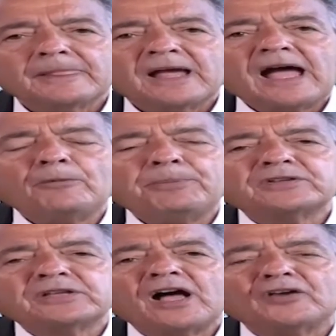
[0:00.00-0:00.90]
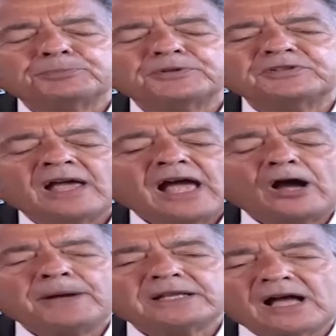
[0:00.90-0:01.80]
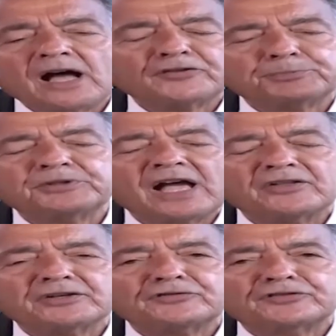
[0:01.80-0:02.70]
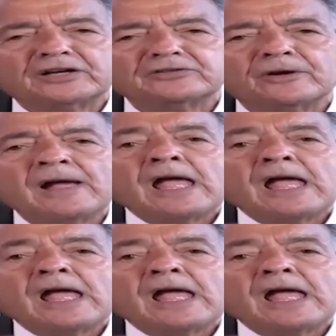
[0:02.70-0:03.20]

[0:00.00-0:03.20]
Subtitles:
How about the hospitality sector?